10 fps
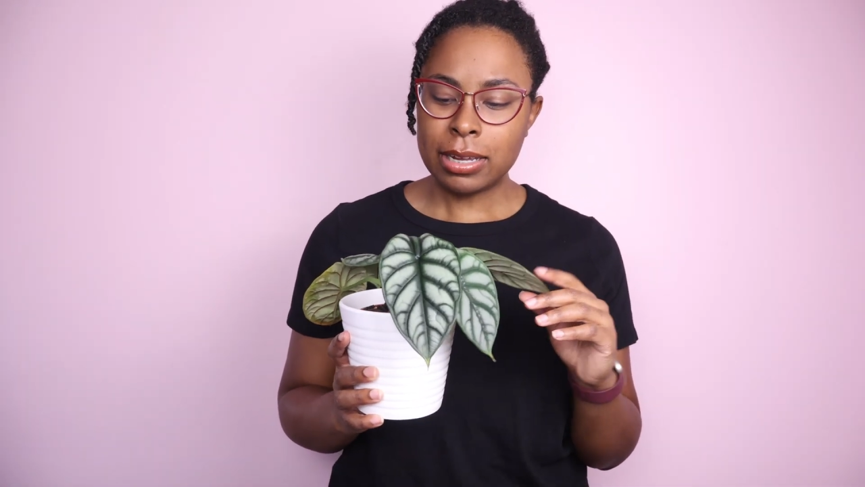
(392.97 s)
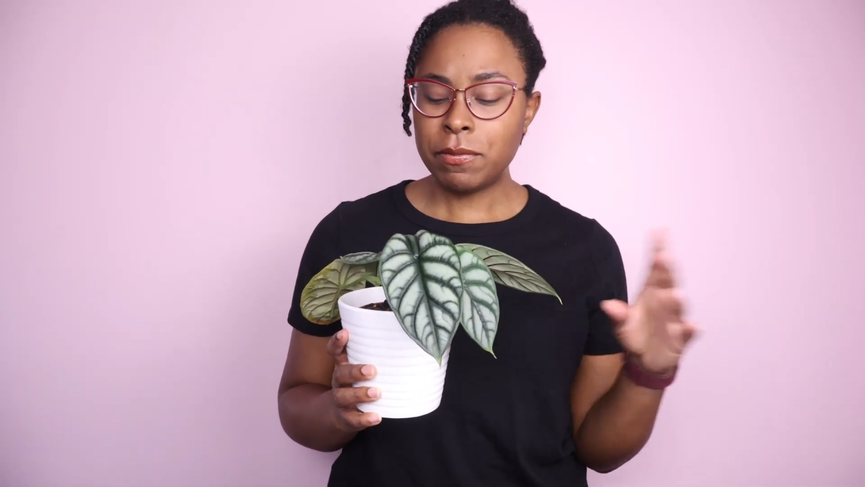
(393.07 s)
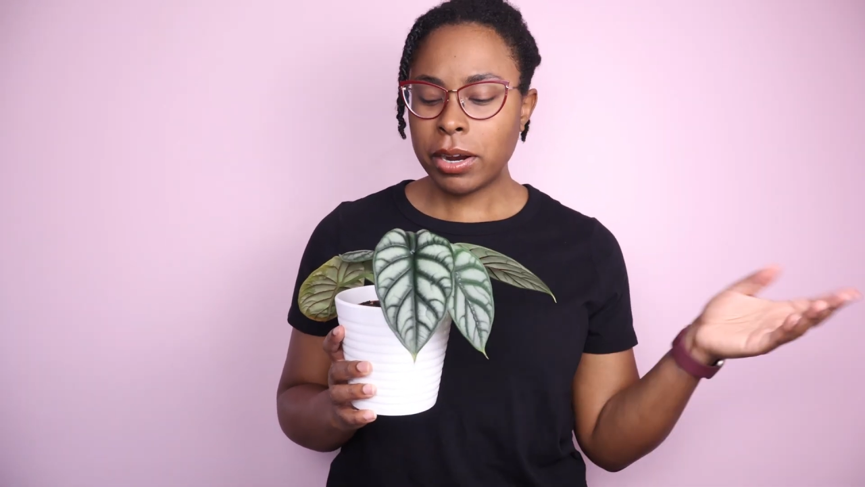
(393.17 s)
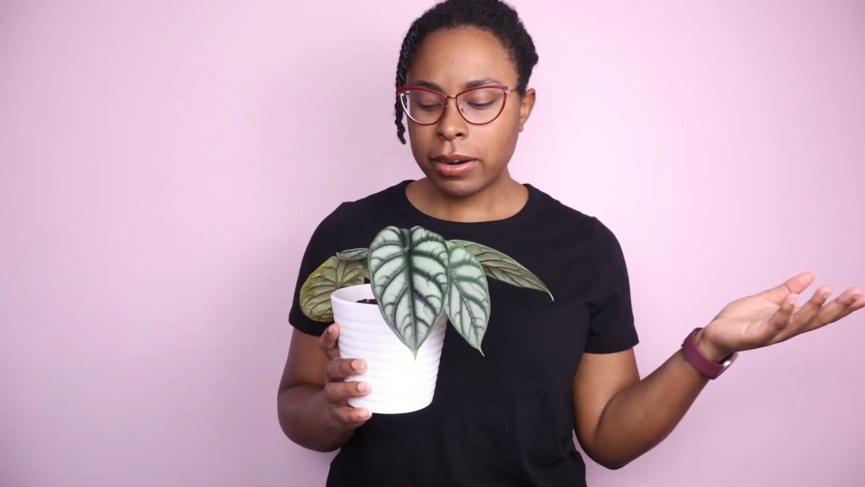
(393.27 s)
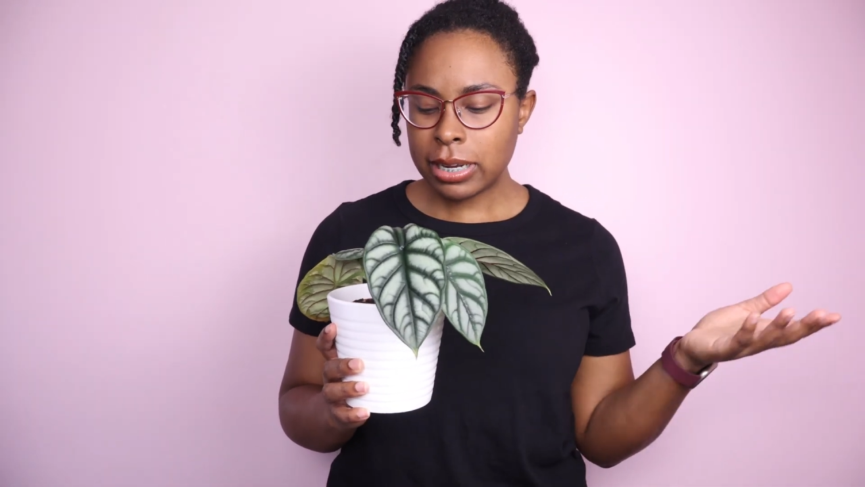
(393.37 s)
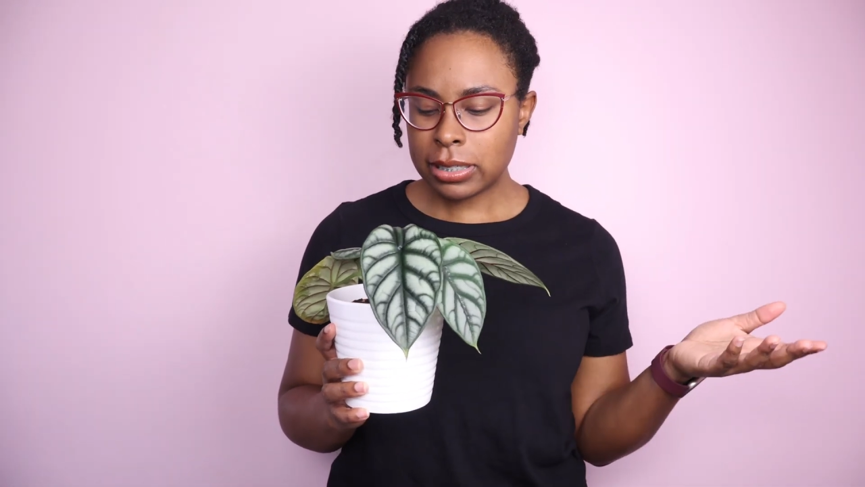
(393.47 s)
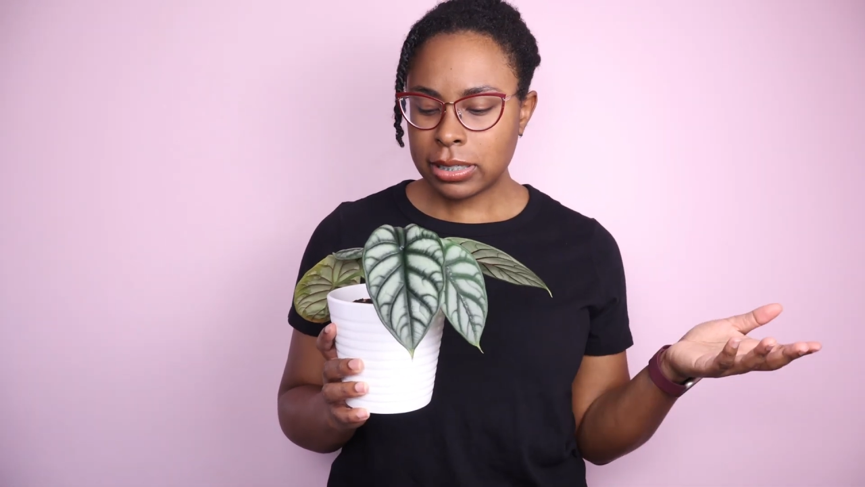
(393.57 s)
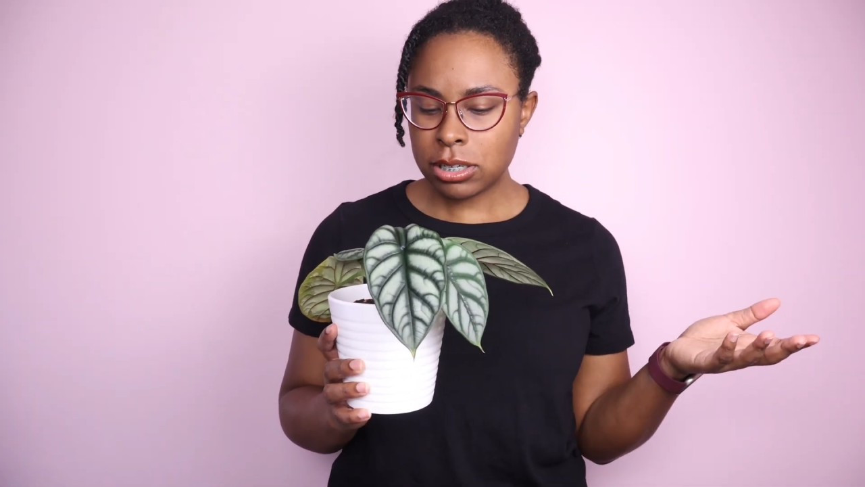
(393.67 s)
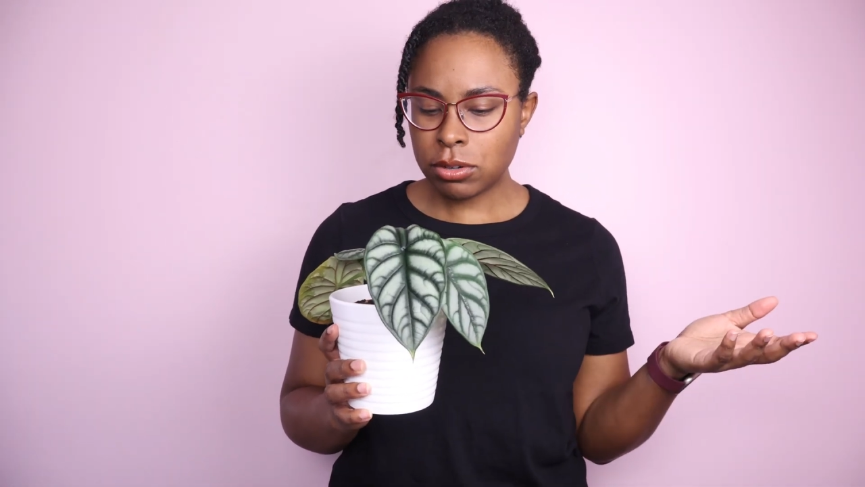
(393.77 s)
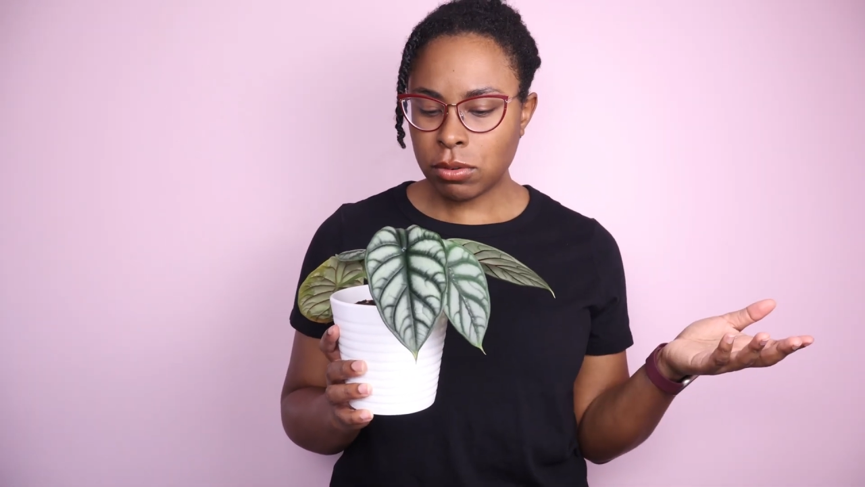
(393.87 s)
Very
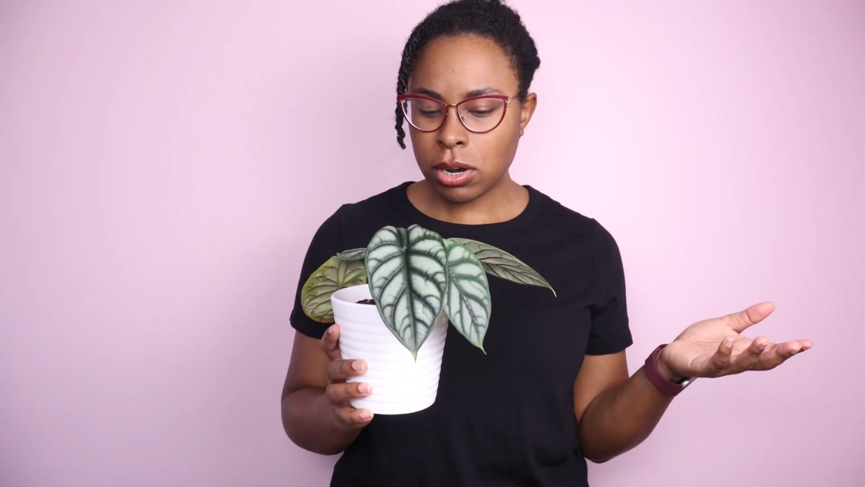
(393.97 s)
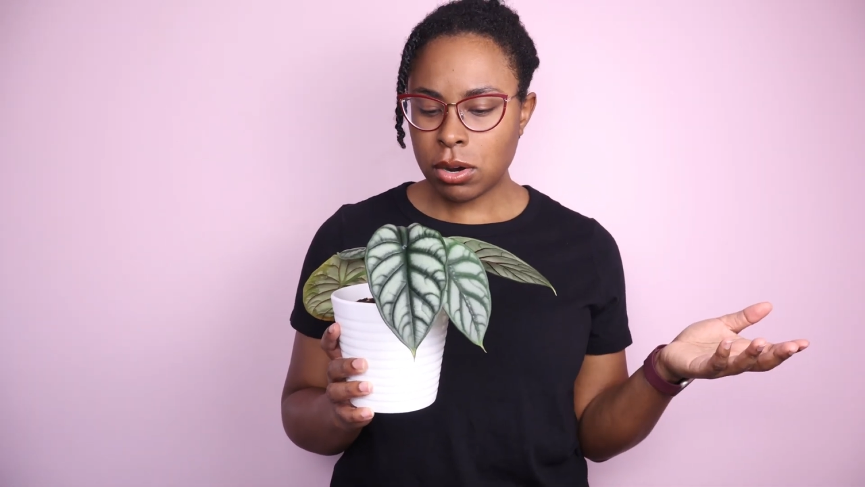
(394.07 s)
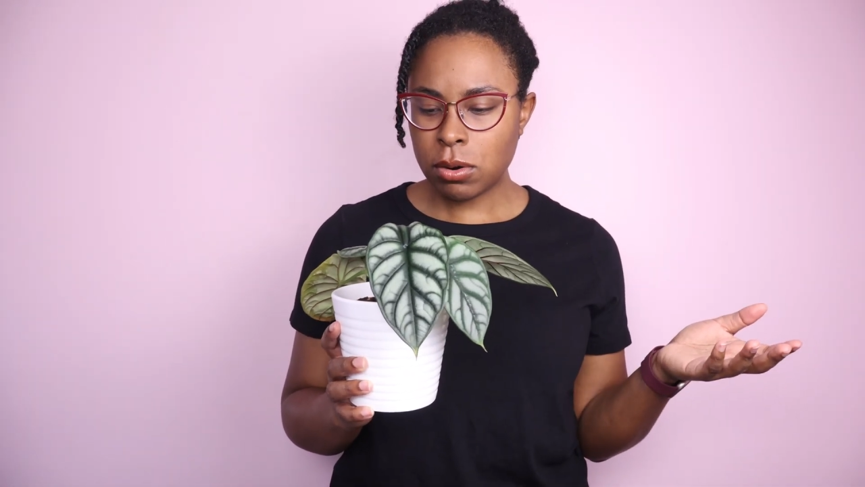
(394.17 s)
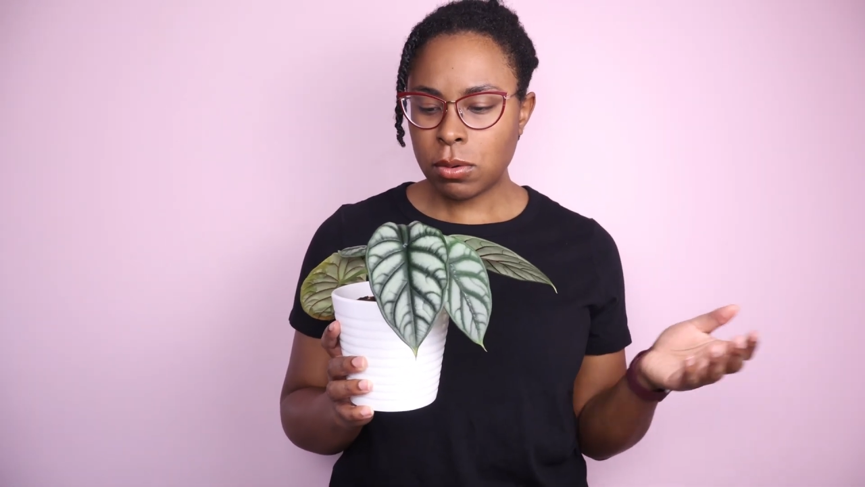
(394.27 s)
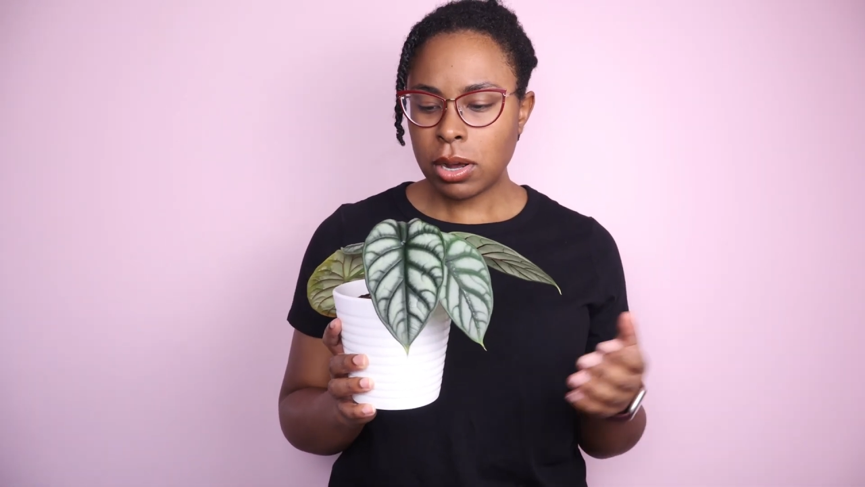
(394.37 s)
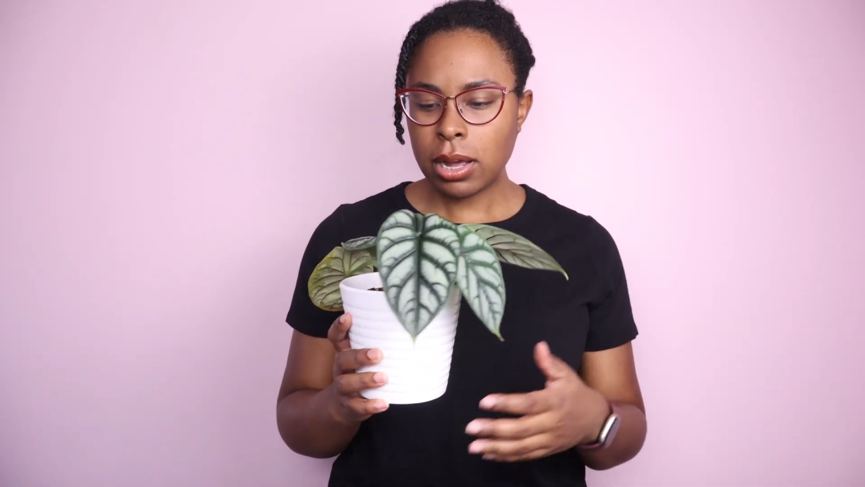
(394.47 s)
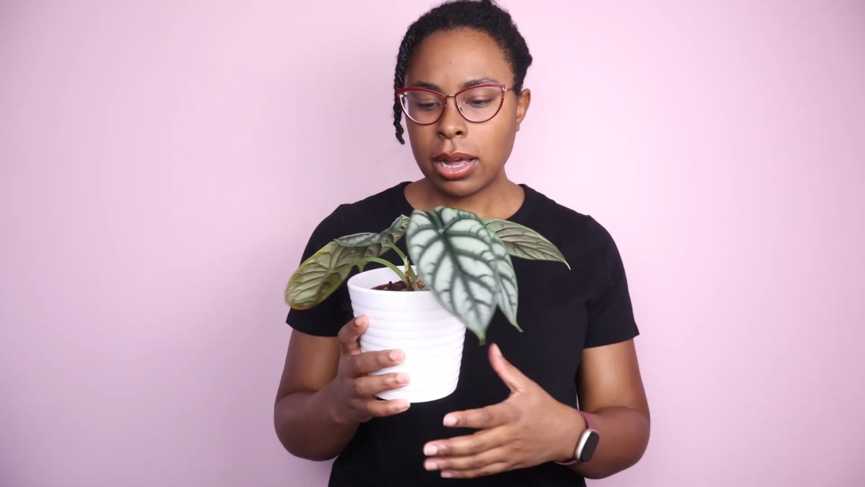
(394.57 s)
easy to grow,